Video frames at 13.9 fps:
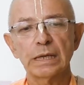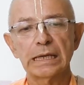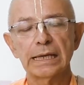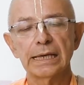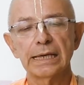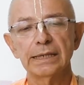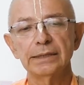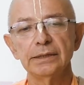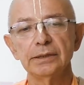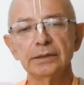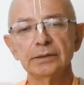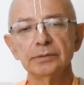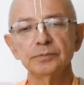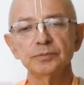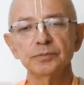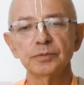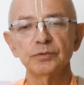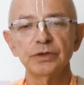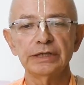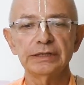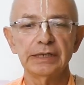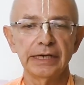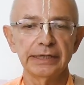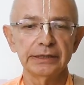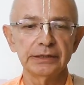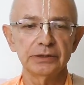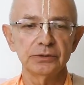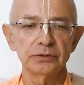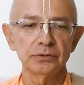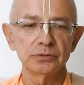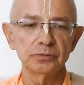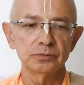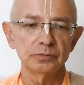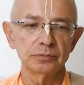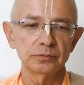And we are trying to